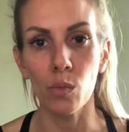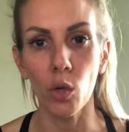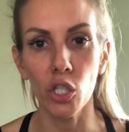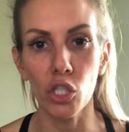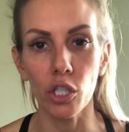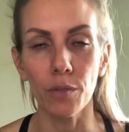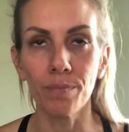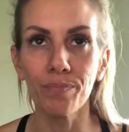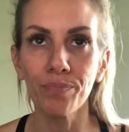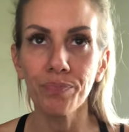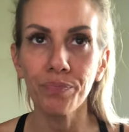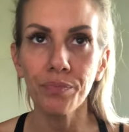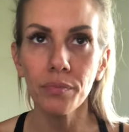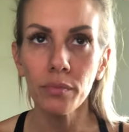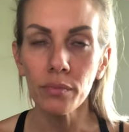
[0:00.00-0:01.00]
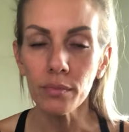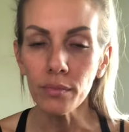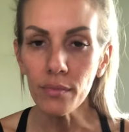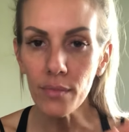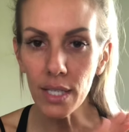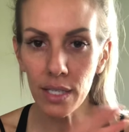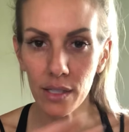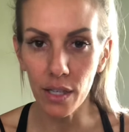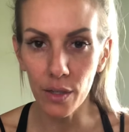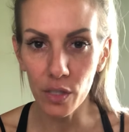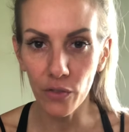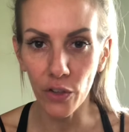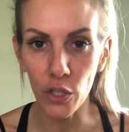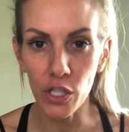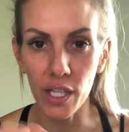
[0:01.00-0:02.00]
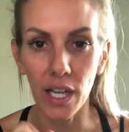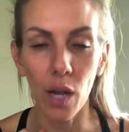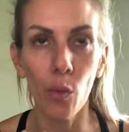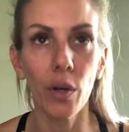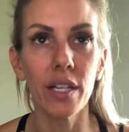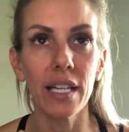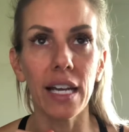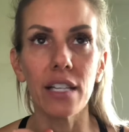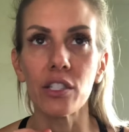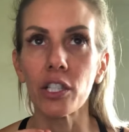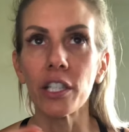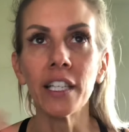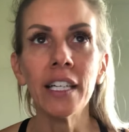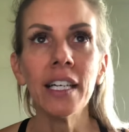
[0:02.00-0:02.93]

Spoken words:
moisture. So that's the first thing I wanted to answer.